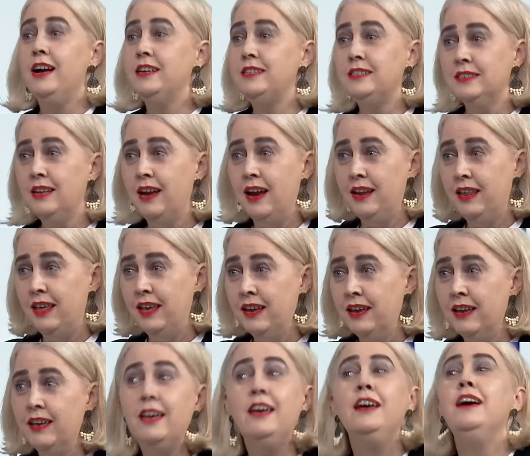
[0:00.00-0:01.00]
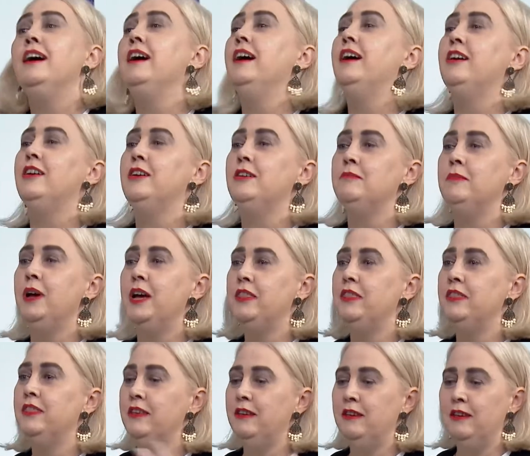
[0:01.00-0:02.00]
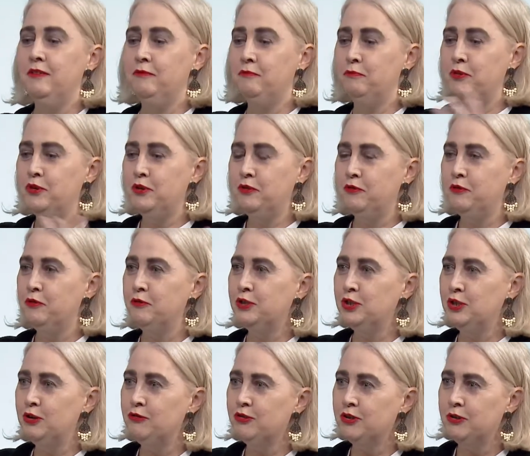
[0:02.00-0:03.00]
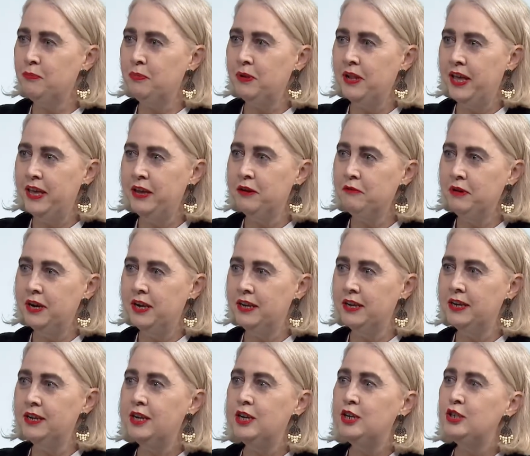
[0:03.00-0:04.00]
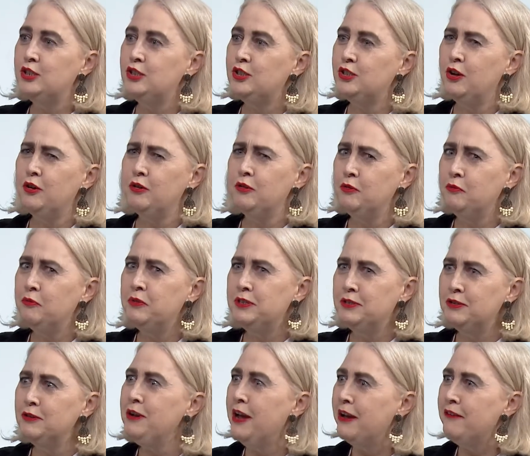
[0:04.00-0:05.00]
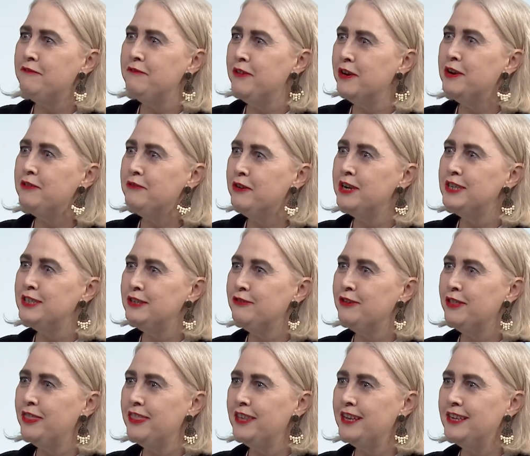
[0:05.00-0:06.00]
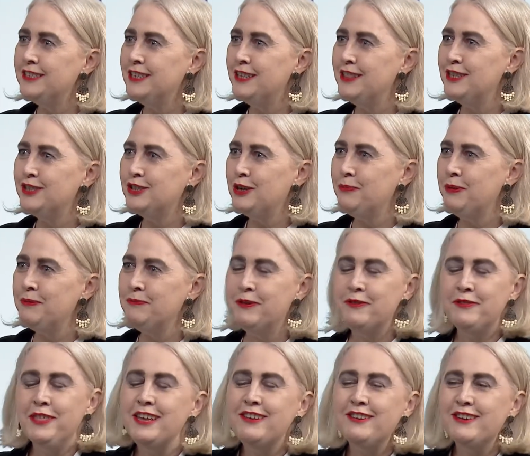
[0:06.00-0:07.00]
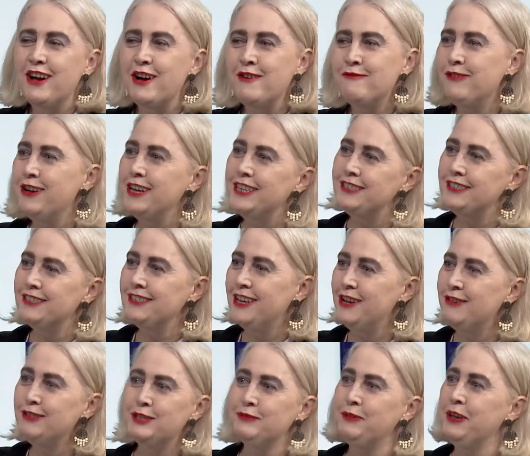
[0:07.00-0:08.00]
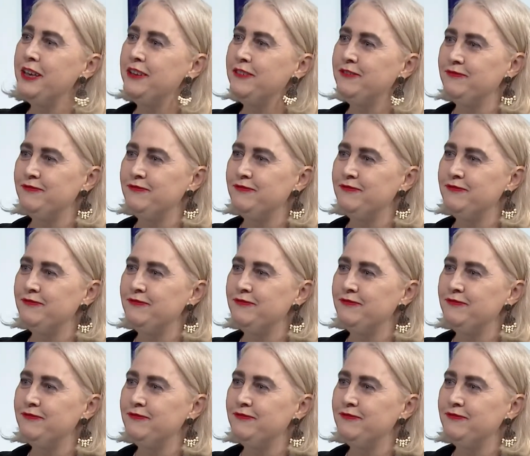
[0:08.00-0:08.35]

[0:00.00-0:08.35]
Ice skating. And the beautiful children play arena. So we do have very, very different things in the shopping mall that you can't find elsewhere.